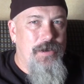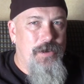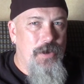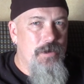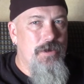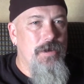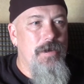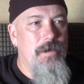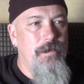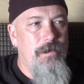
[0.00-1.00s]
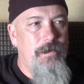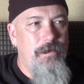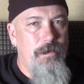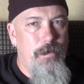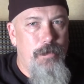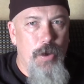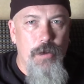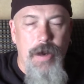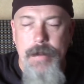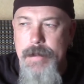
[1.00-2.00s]
social
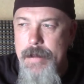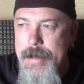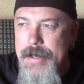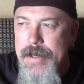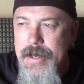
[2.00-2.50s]
program. I mean,